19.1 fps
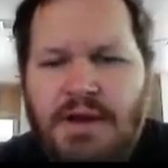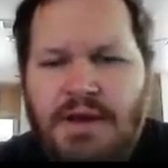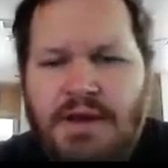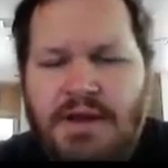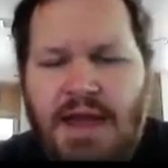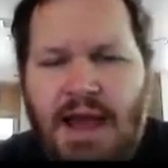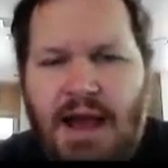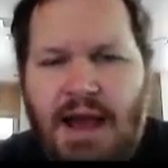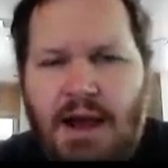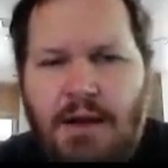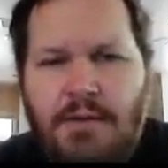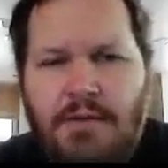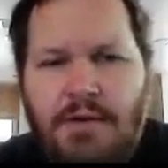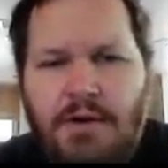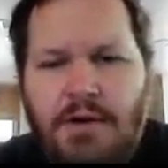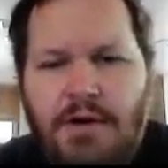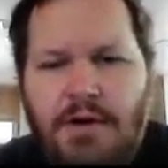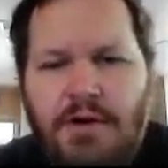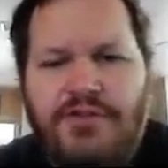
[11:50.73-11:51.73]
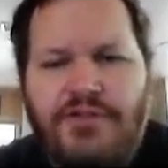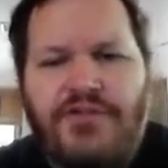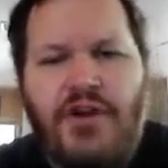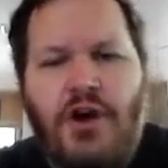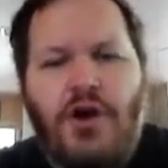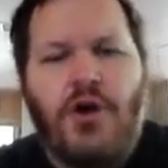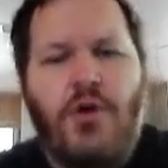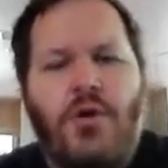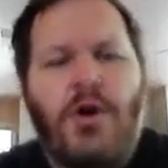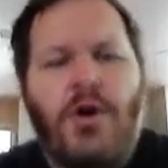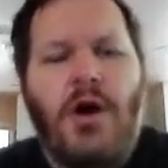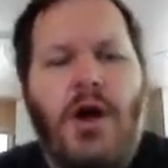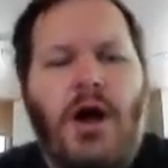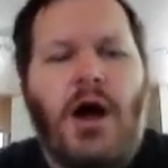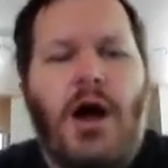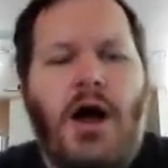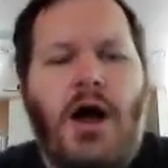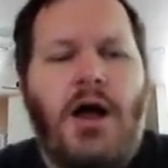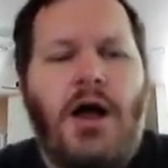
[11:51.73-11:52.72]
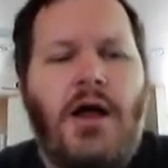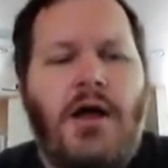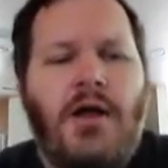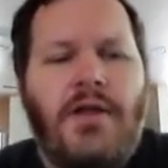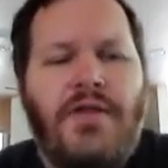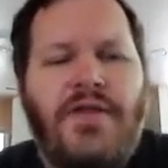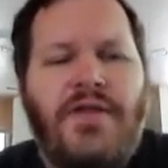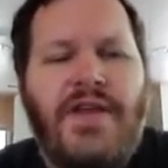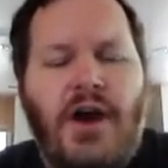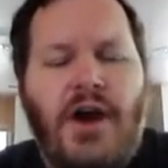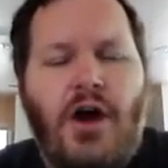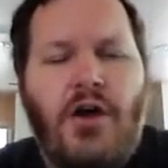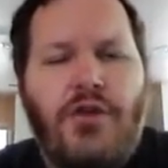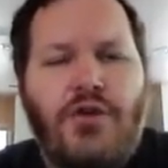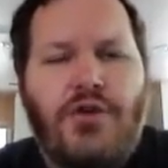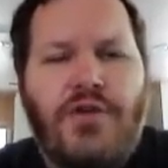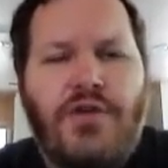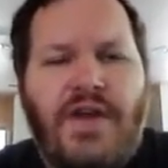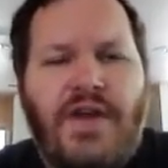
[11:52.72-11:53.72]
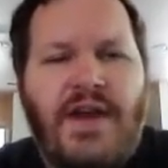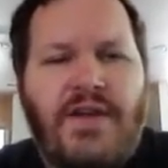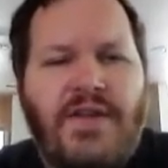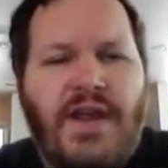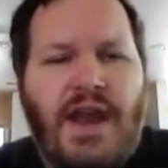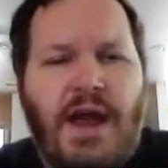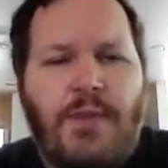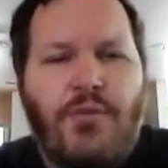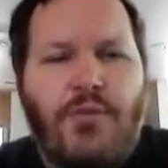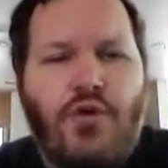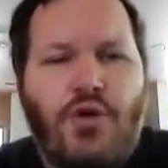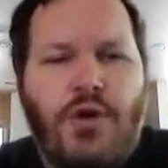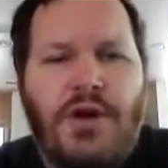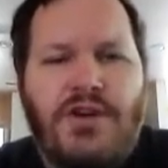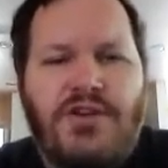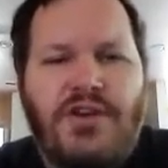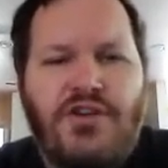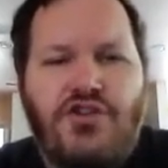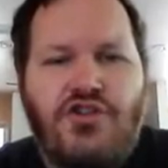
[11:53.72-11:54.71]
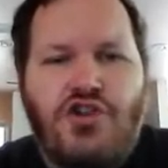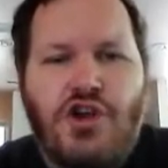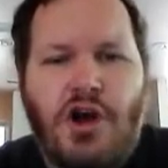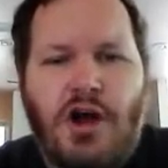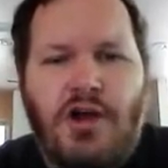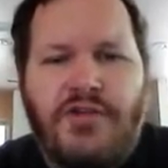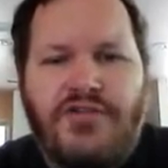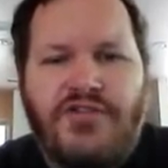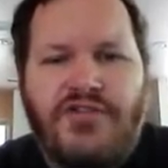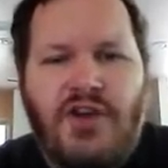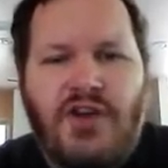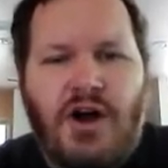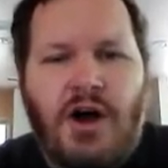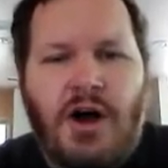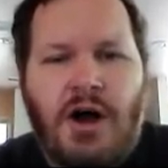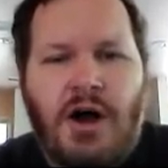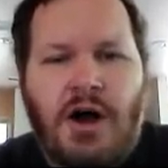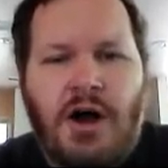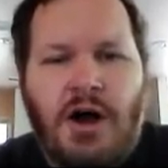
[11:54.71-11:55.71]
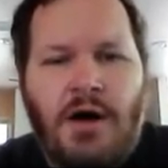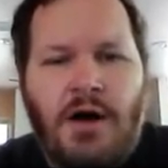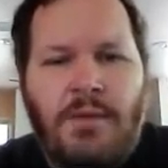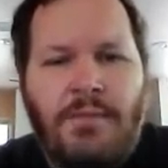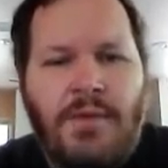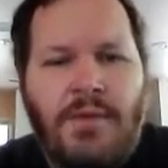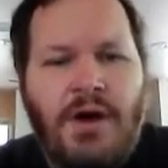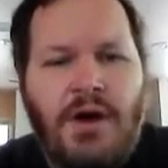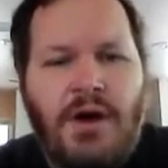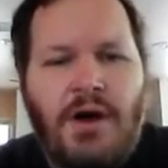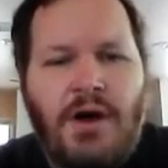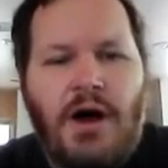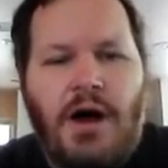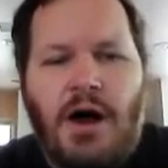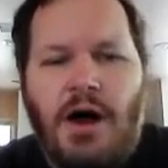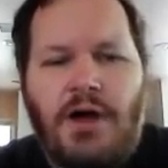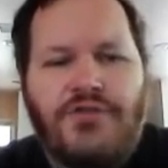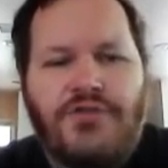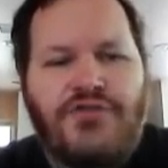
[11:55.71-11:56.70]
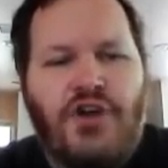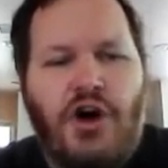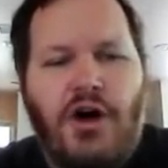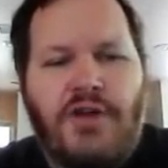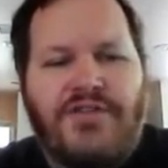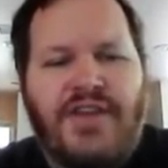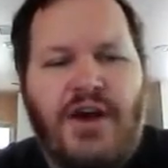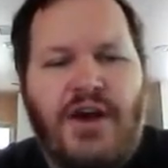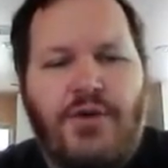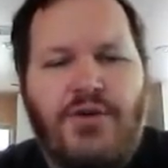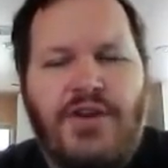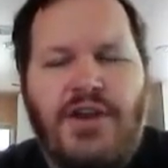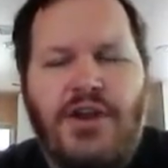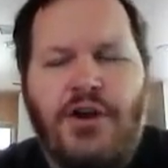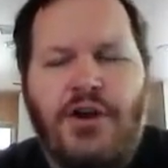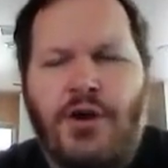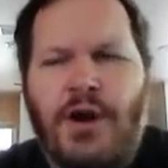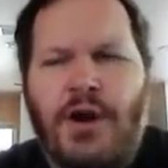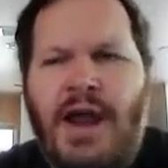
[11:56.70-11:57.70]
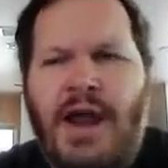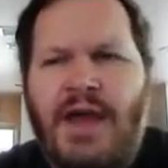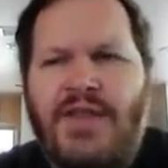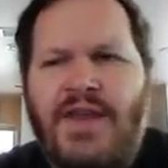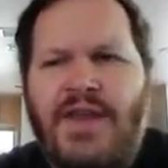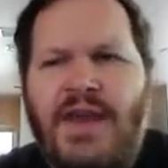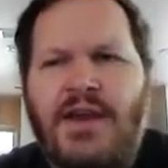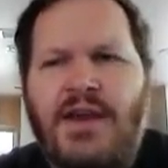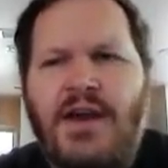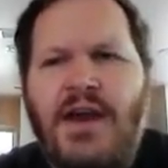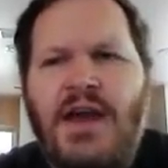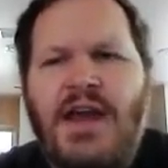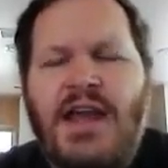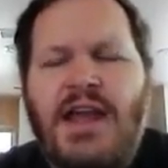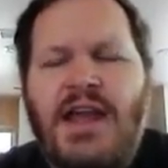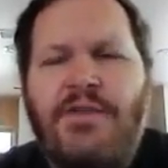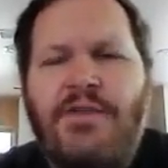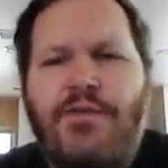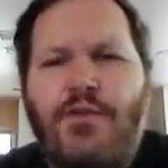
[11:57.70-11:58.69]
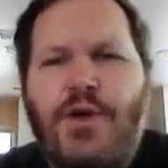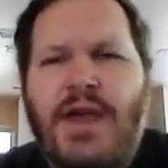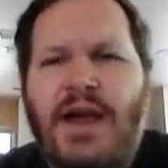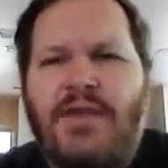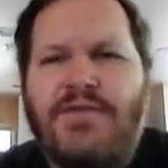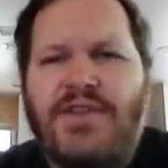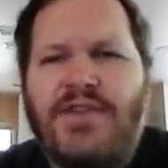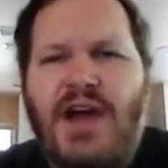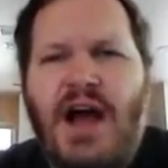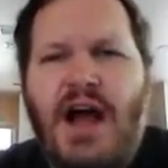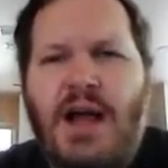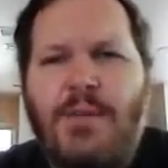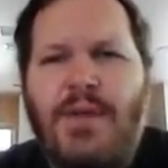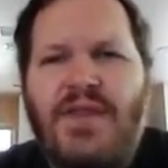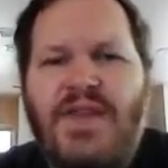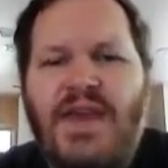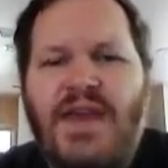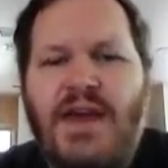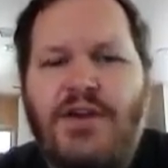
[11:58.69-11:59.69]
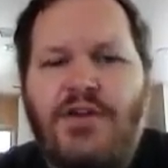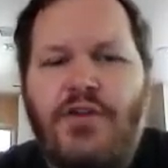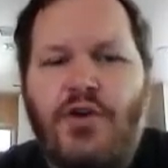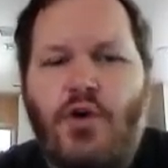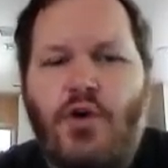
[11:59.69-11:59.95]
Yeah. So the other thing that I'm going to just toss out here, and I think if we have time at the end of the